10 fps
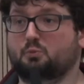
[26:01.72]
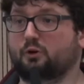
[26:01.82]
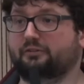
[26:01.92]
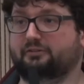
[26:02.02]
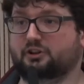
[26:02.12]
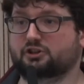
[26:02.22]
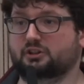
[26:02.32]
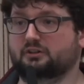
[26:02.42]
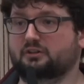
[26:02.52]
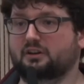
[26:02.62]
more
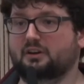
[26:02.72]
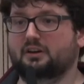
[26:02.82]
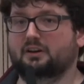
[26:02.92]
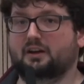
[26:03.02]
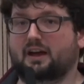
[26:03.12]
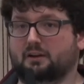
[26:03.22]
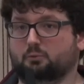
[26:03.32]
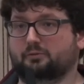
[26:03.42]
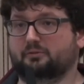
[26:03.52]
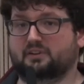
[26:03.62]
efficient, and
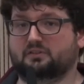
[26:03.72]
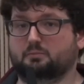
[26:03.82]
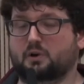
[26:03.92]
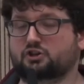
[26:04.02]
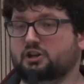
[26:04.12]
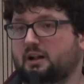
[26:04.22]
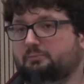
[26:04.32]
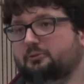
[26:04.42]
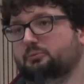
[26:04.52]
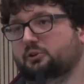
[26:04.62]
with as much
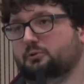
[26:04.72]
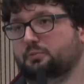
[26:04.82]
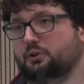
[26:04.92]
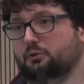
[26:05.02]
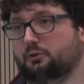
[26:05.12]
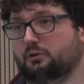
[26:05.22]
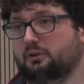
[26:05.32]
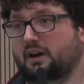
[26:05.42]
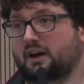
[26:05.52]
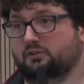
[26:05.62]
help from the computer
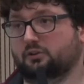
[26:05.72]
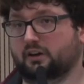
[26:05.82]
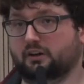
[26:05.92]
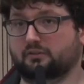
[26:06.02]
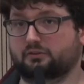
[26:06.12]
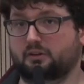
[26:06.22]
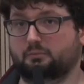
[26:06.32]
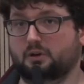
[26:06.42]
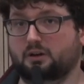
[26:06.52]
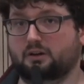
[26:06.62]
as you can give
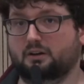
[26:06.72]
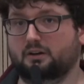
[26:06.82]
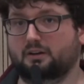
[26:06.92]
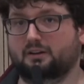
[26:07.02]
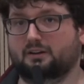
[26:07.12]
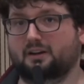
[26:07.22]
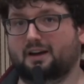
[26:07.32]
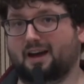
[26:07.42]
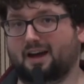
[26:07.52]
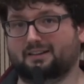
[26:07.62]
them.
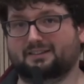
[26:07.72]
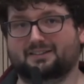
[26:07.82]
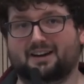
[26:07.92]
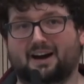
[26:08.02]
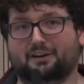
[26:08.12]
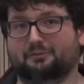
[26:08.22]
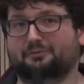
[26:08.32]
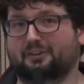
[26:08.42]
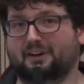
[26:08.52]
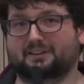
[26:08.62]
And I don't
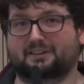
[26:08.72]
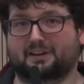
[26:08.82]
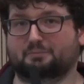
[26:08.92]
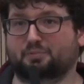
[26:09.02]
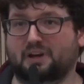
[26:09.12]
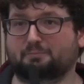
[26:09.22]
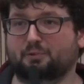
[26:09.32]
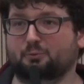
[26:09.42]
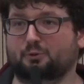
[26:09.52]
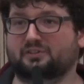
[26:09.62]
think that
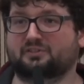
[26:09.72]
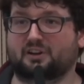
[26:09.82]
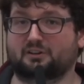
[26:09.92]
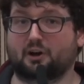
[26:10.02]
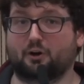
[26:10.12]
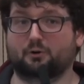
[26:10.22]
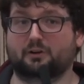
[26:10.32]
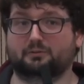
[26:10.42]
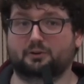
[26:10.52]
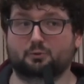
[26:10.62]
people will say no
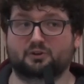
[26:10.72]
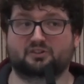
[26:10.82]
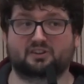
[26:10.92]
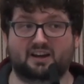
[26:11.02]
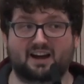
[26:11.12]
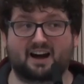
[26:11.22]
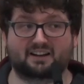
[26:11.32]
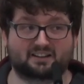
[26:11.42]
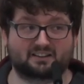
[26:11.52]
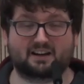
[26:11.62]
if you would say, I
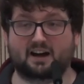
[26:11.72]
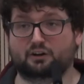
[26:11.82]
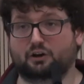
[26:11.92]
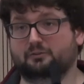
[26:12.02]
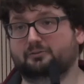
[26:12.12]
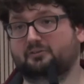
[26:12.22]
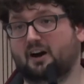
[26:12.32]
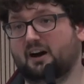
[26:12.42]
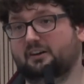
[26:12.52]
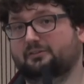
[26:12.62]
can cut out
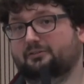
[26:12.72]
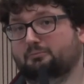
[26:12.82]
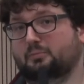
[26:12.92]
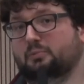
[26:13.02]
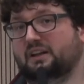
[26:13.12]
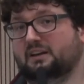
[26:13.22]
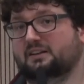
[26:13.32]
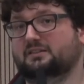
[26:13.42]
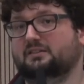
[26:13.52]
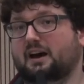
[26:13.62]
five
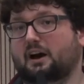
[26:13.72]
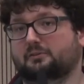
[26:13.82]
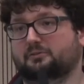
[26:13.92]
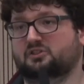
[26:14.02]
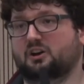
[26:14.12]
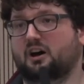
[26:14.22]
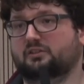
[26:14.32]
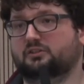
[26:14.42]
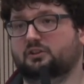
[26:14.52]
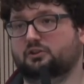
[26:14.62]
minutes out of a
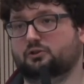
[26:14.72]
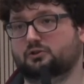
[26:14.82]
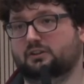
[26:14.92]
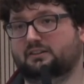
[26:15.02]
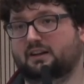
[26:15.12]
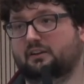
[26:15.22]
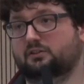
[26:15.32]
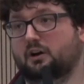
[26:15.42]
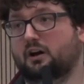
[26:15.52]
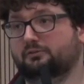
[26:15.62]
task that usually
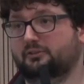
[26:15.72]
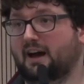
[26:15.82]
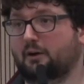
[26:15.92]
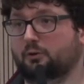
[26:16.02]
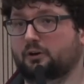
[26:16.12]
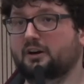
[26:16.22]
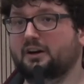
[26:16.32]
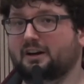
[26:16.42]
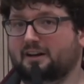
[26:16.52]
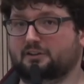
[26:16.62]
takes you half an hour,
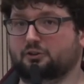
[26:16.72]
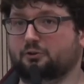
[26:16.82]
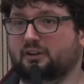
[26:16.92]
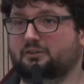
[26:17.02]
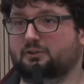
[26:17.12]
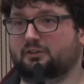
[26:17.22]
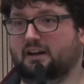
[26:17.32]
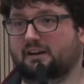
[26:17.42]
and you need to